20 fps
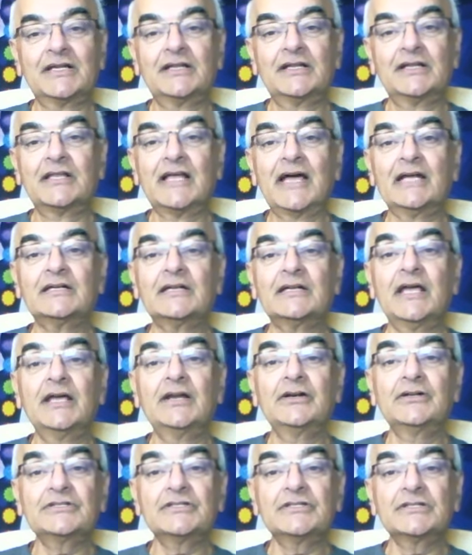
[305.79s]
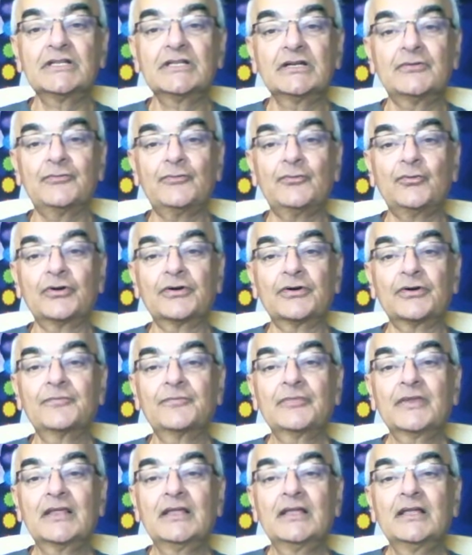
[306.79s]
And that energy, therefore,
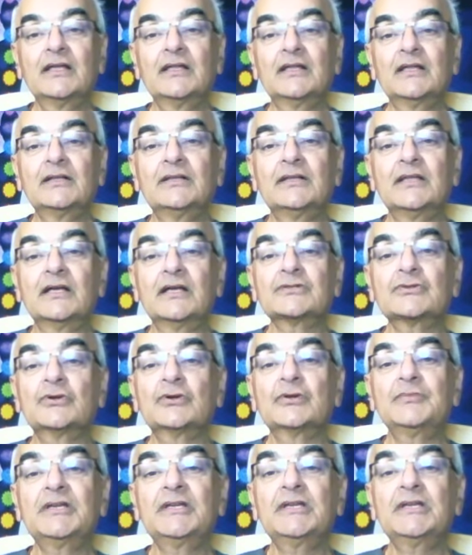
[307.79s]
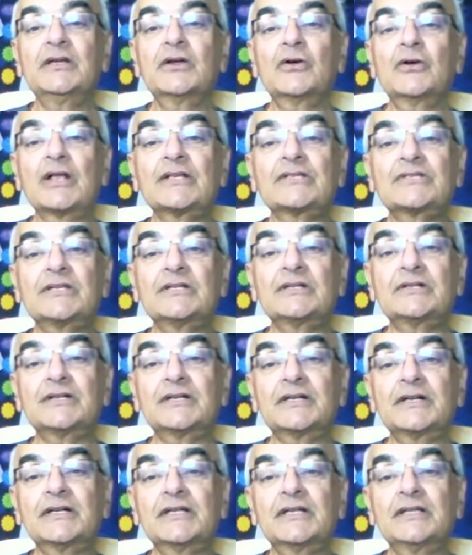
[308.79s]
there's going to be
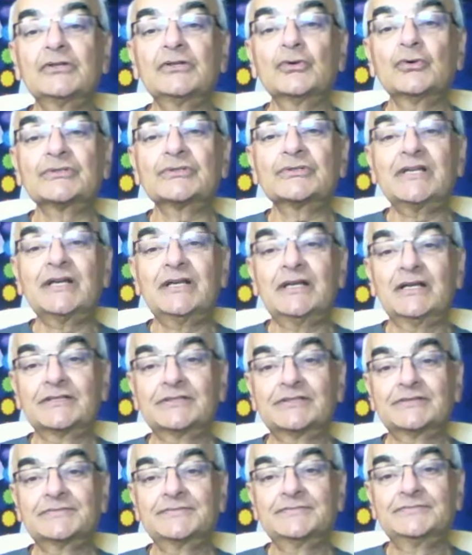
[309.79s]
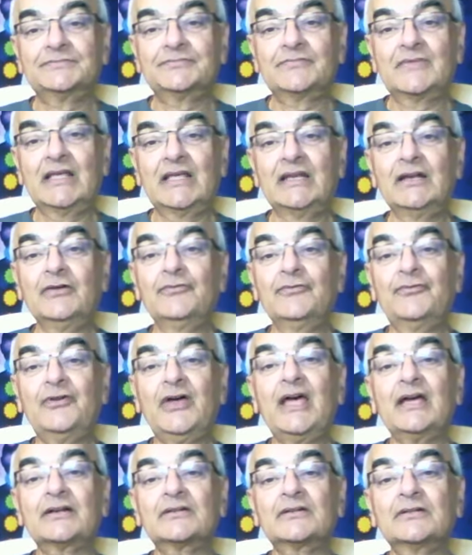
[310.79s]
concentrated in those areas. And in
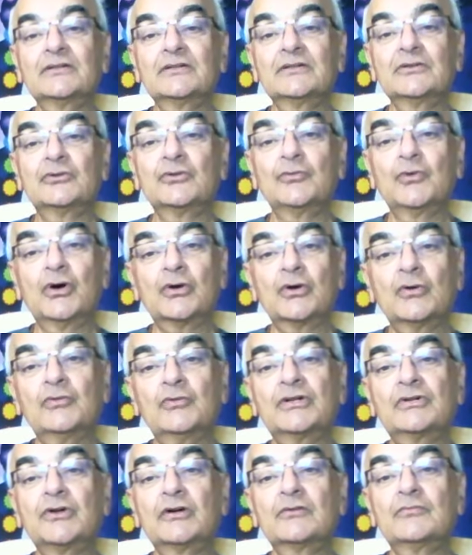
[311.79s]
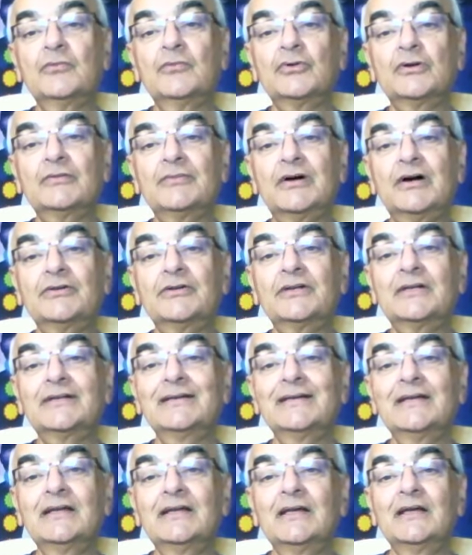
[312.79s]
fact, tomorrow we'll talk more about it,
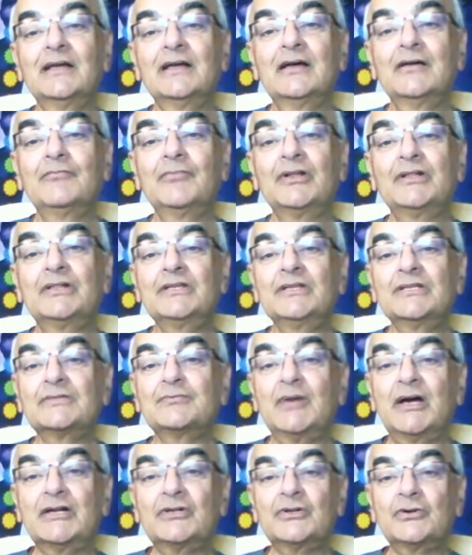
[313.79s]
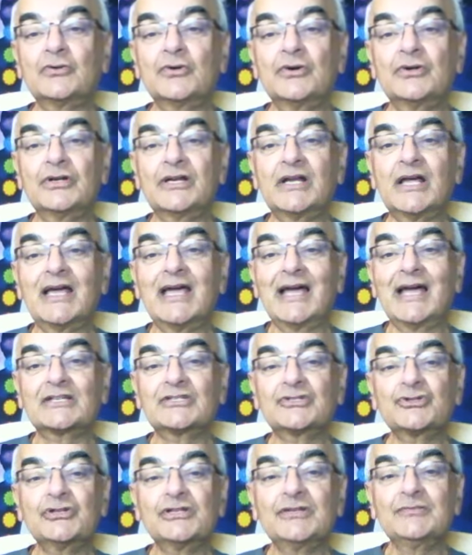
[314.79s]
but these mitochondria
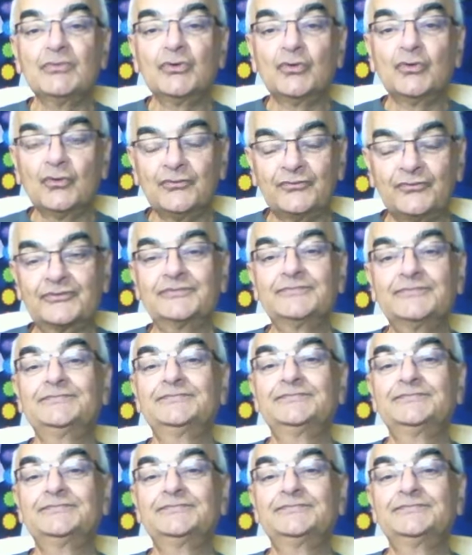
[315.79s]
actually move.